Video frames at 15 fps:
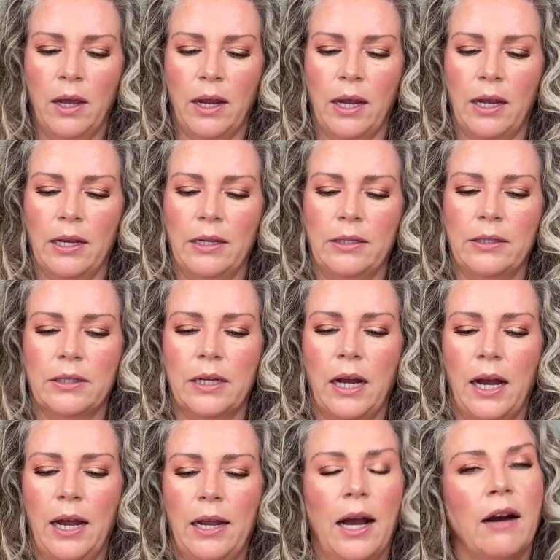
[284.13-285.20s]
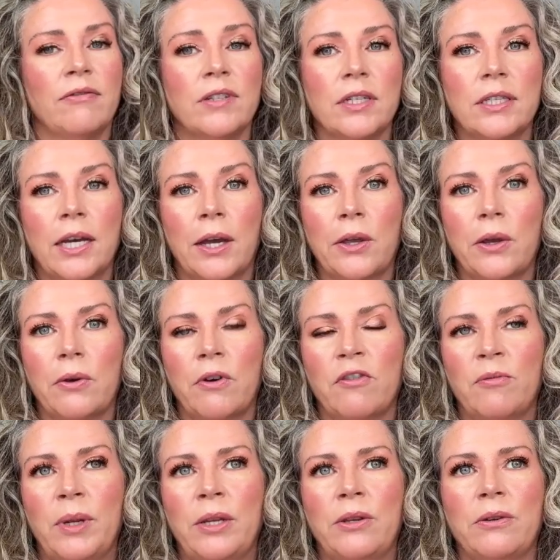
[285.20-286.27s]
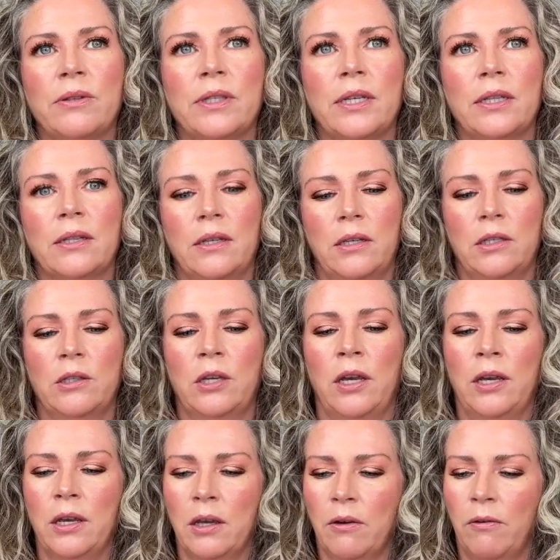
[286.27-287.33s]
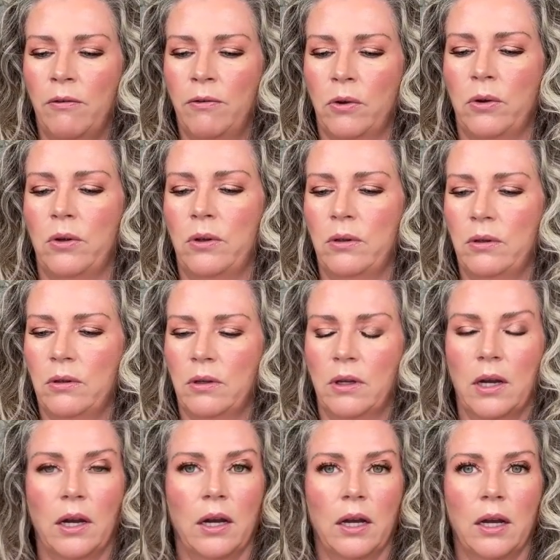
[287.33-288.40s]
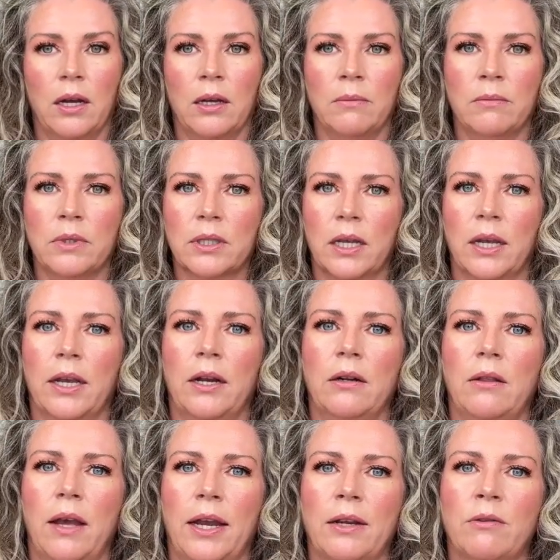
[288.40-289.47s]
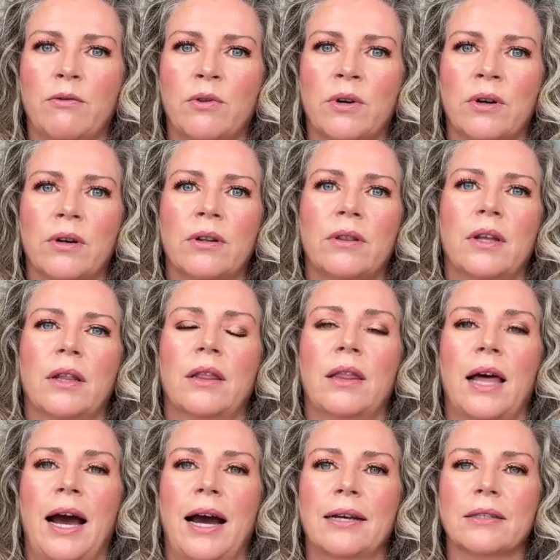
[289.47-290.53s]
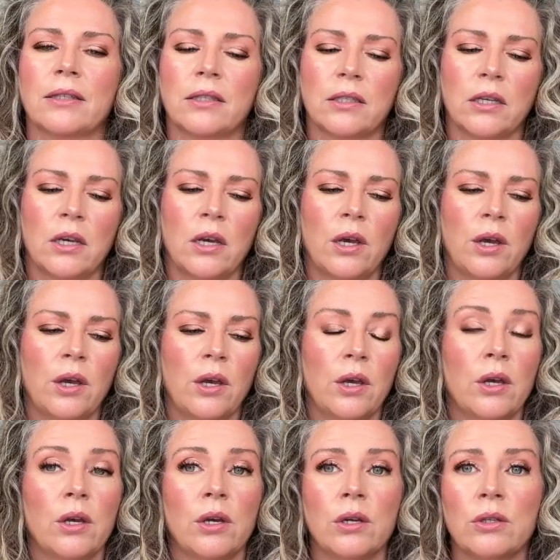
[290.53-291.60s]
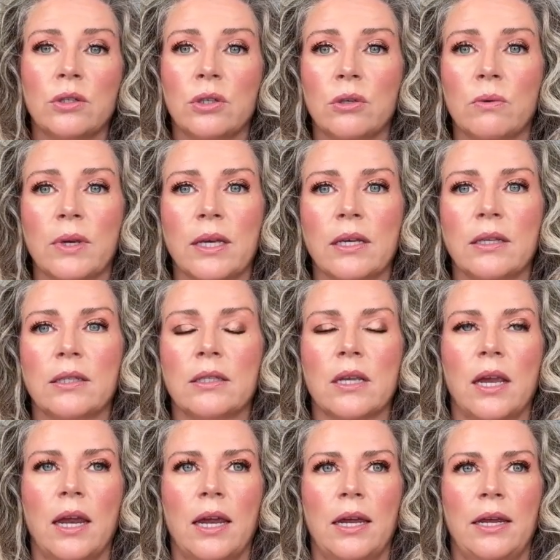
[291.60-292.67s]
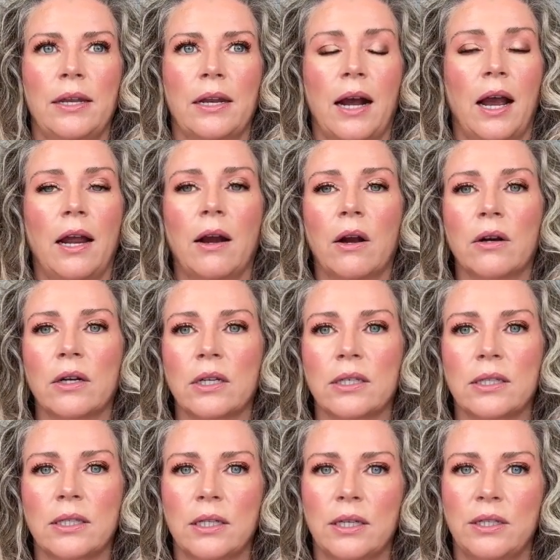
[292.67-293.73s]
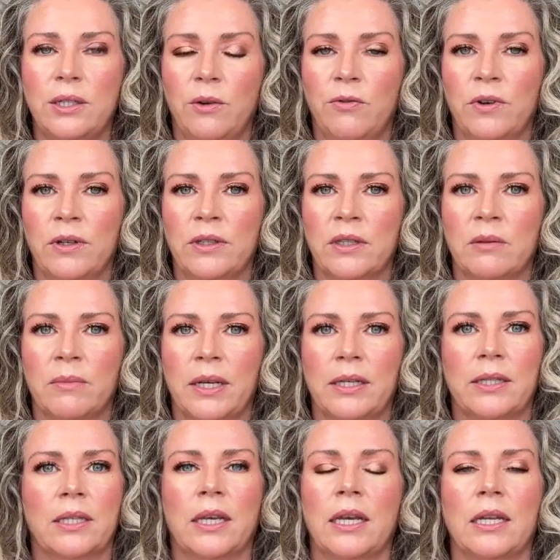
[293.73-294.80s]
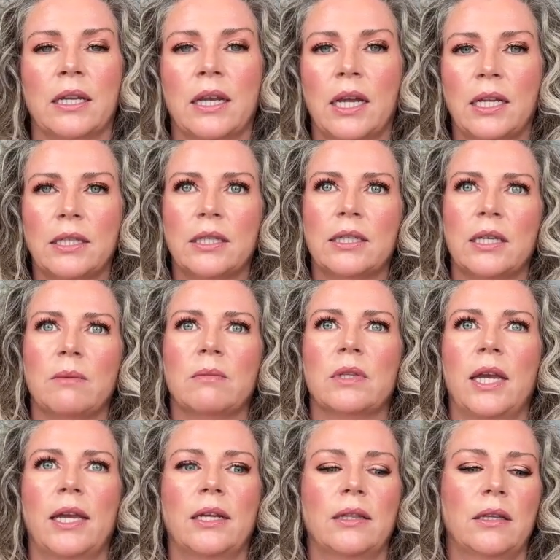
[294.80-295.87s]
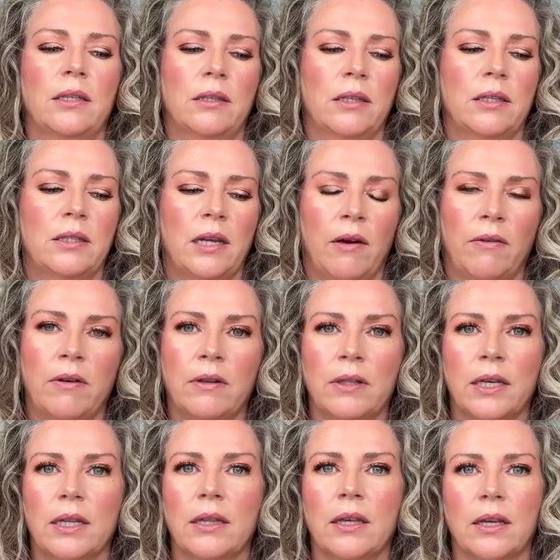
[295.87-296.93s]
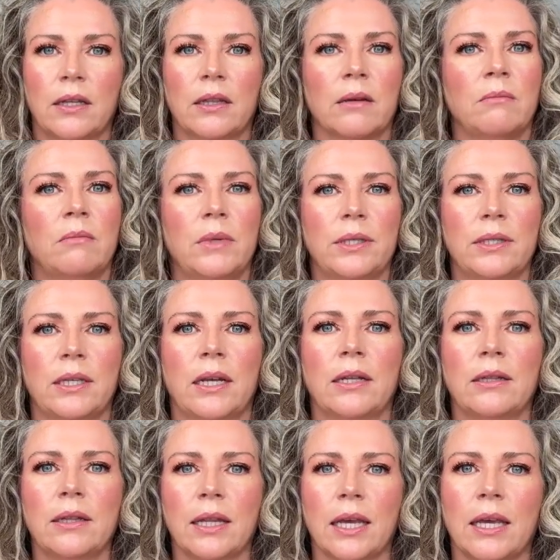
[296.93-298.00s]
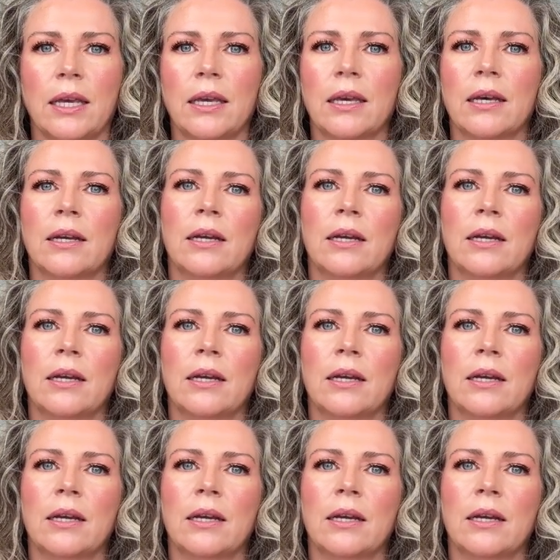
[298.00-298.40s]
And I have to tell you, I've been using this full um, skincare line for the last two weeks and I already see a difference in my skin. It seems like this is definitely like the missing link